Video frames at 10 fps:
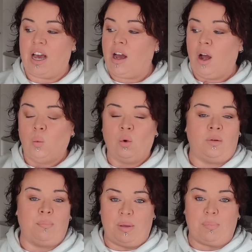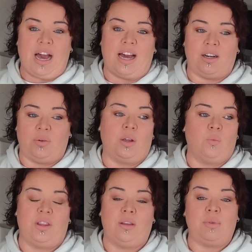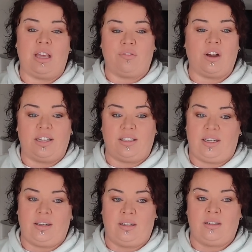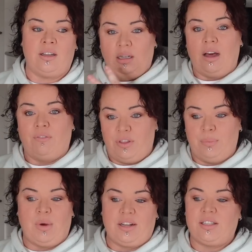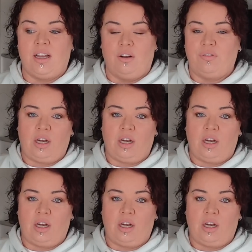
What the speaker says: I wouldn't be partnering with them if I didn't love them myself.